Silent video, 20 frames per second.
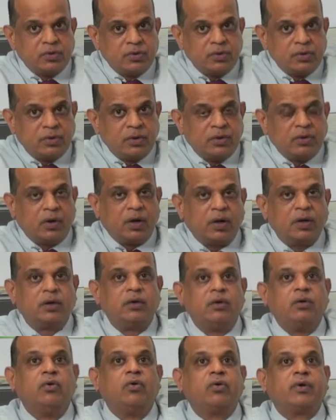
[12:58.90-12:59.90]
not
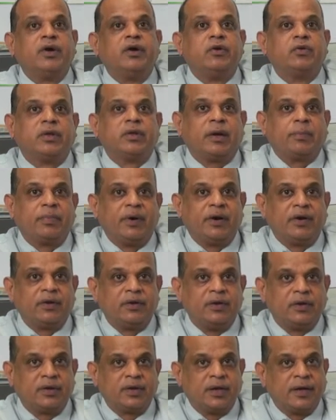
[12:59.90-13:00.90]
look into that particular
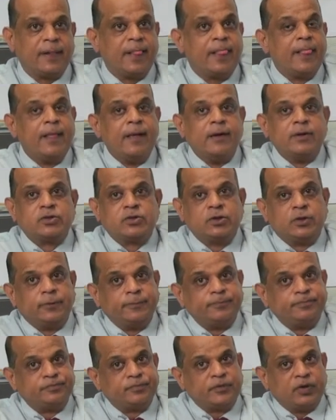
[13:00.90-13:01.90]
thing. So
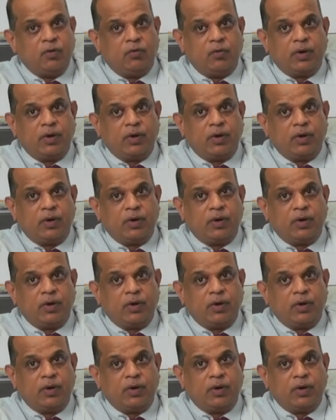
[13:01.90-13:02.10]
what are